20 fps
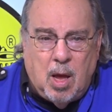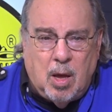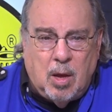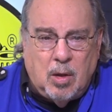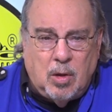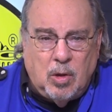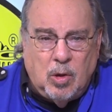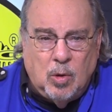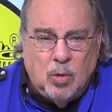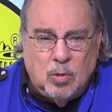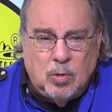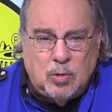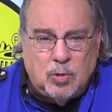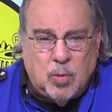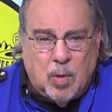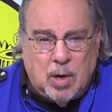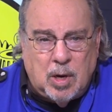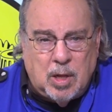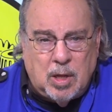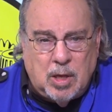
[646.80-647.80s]
use
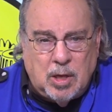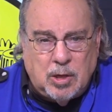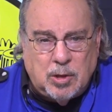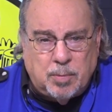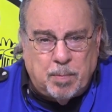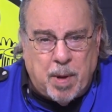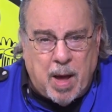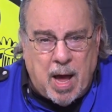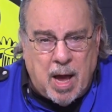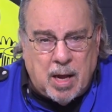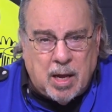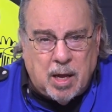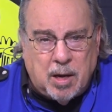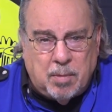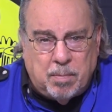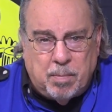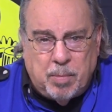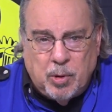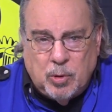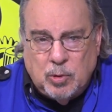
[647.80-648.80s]
one of these
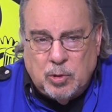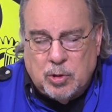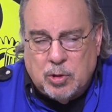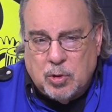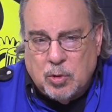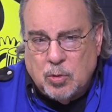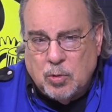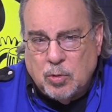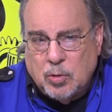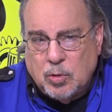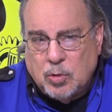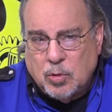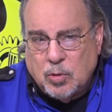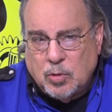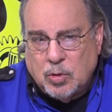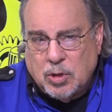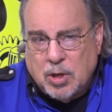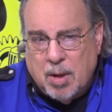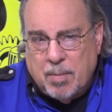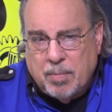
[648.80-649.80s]
pocket boosters or
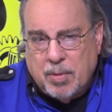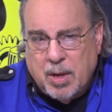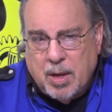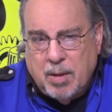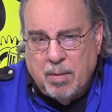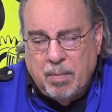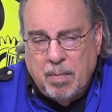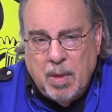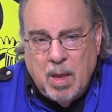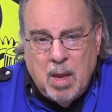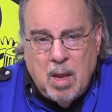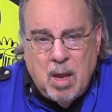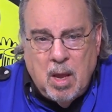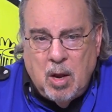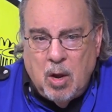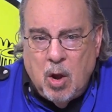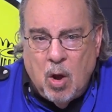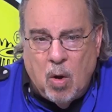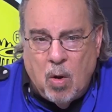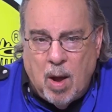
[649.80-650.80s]
something.
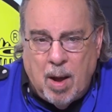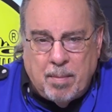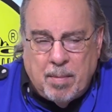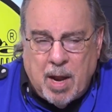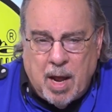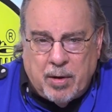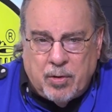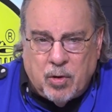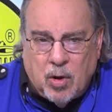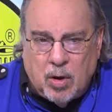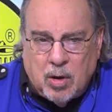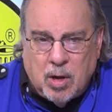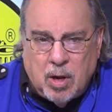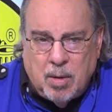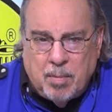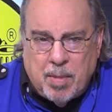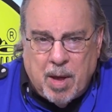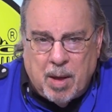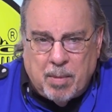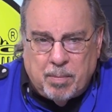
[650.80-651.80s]
No, I'm not talking
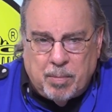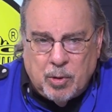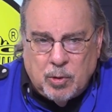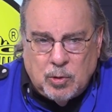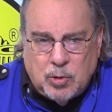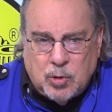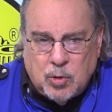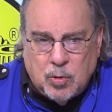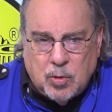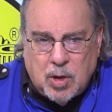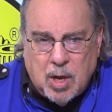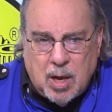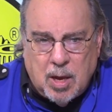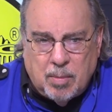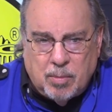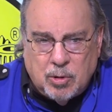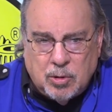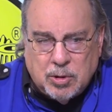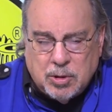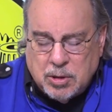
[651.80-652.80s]
about booster
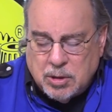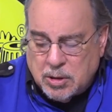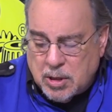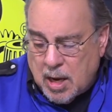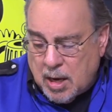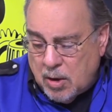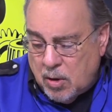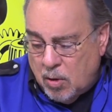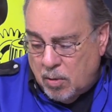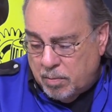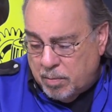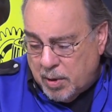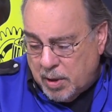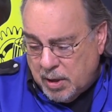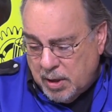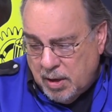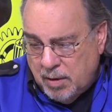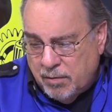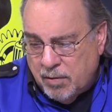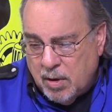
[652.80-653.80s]
cables, because I don't
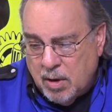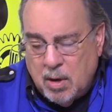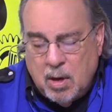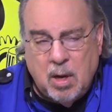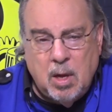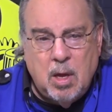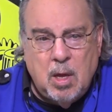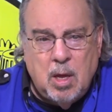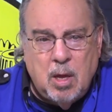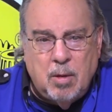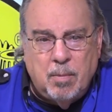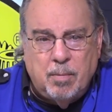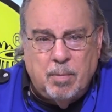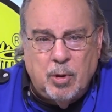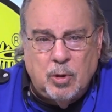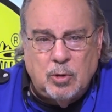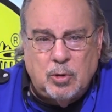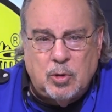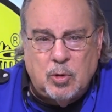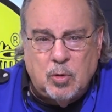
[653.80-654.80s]
believe in
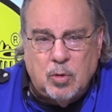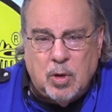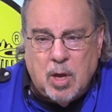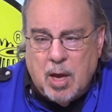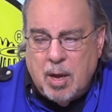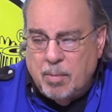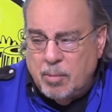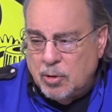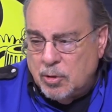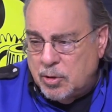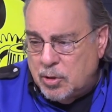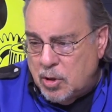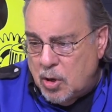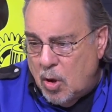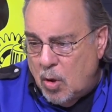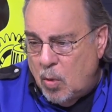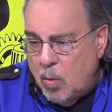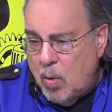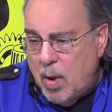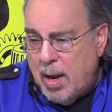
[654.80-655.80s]
booster cables.
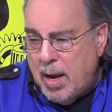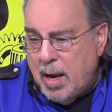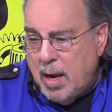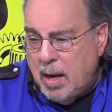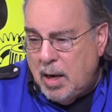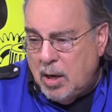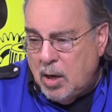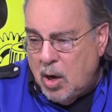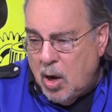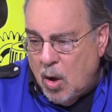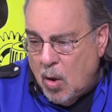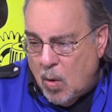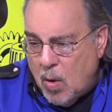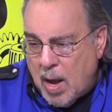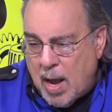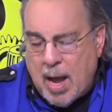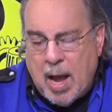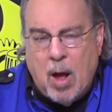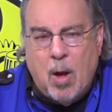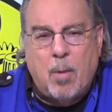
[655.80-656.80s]
No way, no
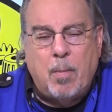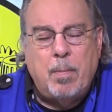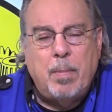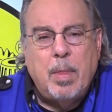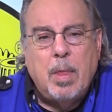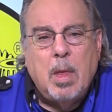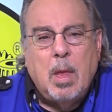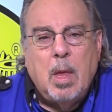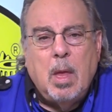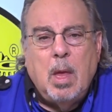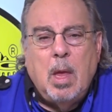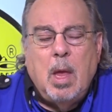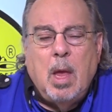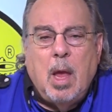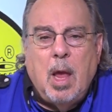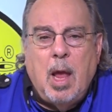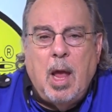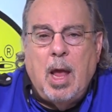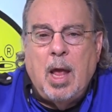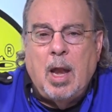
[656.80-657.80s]
how.
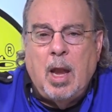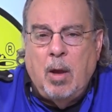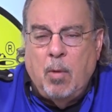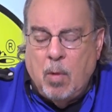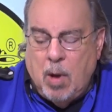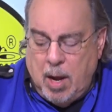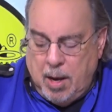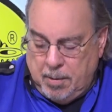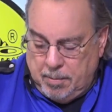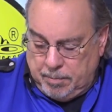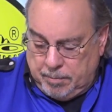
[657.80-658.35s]
Anyway,